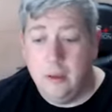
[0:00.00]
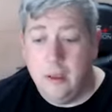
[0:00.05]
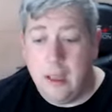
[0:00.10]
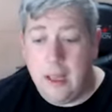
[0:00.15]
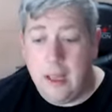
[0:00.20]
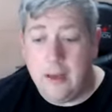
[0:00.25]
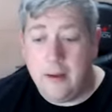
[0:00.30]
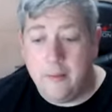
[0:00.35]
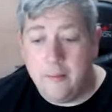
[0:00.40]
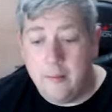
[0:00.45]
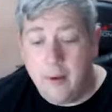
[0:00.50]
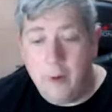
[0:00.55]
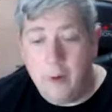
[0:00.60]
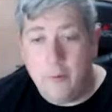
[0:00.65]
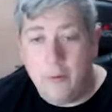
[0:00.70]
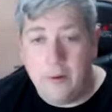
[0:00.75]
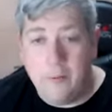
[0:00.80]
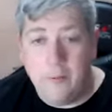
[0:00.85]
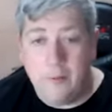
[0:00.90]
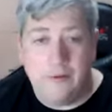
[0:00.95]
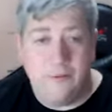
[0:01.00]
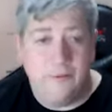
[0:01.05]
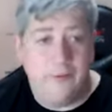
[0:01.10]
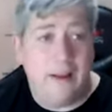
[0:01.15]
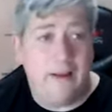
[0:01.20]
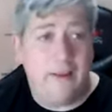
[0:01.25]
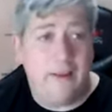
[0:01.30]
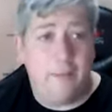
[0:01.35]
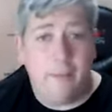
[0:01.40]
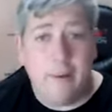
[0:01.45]
And at the moment, we're
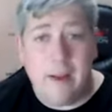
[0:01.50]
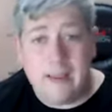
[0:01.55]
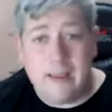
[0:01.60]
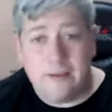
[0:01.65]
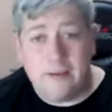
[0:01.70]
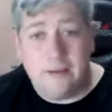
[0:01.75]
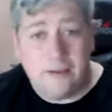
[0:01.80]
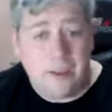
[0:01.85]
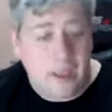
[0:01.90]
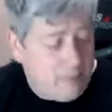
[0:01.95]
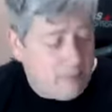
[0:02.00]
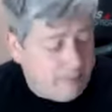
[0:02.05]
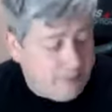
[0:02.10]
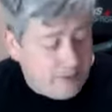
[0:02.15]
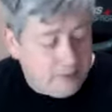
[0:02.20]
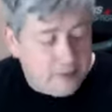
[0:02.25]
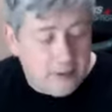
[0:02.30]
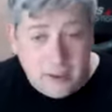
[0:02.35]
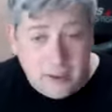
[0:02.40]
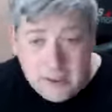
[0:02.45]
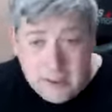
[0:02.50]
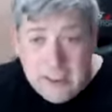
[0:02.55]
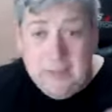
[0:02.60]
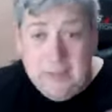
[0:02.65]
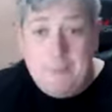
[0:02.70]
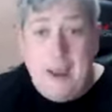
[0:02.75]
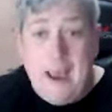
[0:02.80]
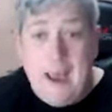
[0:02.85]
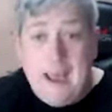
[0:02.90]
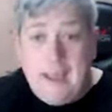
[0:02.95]
dividing the pastors up into key
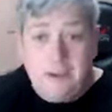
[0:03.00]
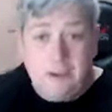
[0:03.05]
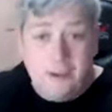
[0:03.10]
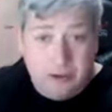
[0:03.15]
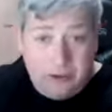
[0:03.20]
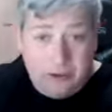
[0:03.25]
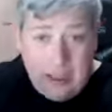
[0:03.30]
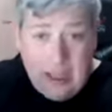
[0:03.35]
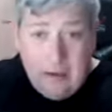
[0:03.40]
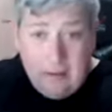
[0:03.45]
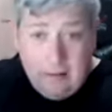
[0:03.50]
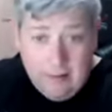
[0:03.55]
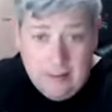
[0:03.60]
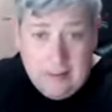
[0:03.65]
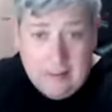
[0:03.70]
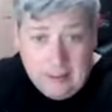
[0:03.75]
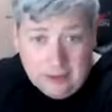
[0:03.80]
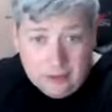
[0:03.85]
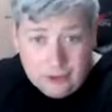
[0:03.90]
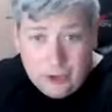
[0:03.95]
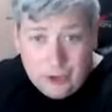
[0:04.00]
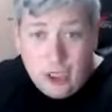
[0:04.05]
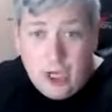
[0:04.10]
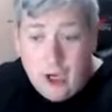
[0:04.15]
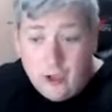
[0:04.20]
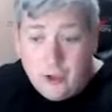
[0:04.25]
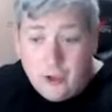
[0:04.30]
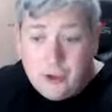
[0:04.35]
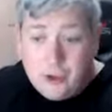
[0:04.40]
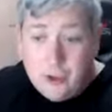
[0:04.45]
pastors that are leading a
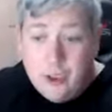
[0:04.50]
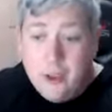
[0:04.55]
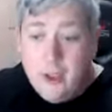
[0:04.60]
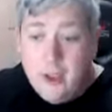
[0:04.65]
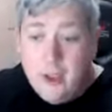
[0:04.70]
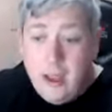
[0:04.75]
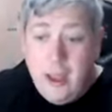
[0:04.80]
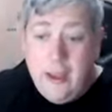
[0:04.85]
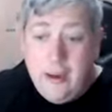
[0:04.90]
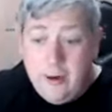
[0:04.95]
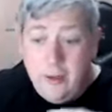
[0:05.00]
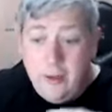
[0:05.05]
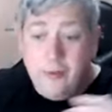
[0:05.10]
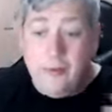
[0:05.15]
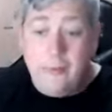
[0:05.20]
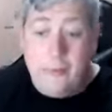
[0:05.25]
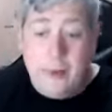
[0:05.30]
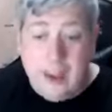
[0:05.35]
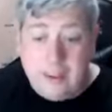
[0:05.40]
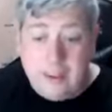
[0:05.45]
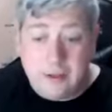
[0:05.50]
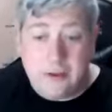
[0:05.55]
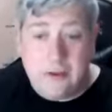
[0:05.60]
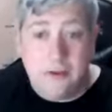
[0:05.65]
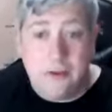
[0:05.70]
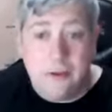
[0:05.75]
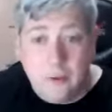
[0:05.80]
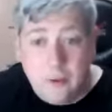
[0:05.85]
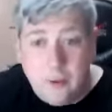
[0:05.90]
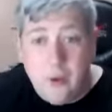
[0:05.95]
church and other
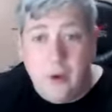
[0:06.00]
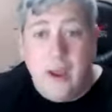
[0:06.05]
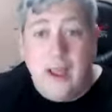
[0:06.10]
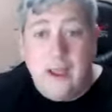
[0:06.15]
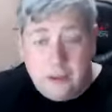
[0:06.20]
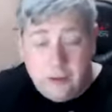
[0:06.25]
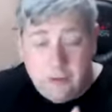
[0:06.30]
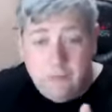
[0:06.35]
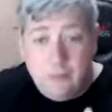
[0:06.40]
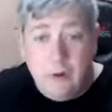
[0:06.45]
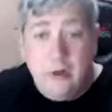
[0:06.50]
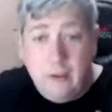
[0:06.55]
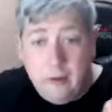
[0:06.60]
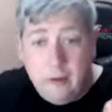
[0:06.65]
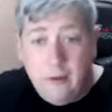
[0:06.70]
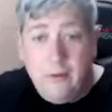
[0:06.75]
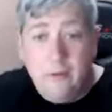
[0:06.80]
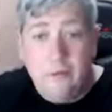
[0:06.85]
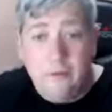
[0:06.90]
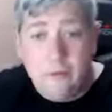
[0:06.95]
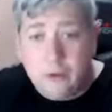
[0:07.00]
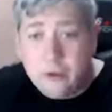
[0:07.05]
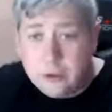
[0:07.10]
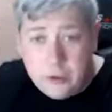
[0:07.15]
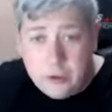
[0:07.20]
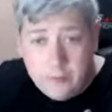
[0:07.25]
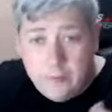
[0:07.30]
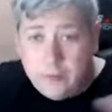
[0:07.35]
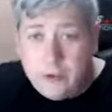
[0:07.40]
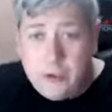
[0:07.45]
pastors who are not actually running them, because
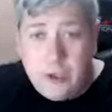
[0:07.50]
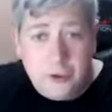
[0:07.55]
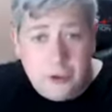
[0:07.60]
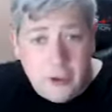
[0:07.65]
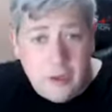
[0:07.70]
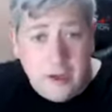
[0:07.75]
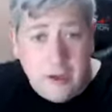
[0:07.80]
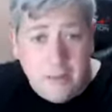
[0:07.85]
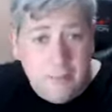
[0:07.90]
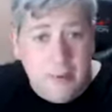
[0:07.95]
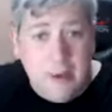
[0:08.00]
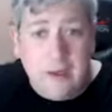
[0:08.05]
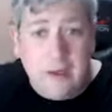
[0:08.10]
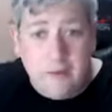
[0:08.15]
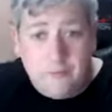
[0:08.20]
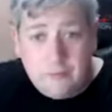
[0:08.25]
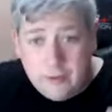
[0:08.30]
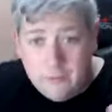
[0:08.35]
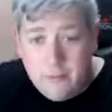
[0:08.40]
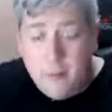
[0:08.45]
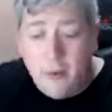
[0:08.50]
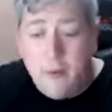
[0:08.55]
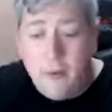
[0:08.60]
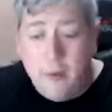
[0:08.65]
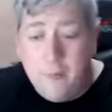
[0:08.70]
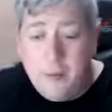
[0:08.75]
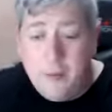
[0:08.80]
some of our churches aren't getting big enough to have more than one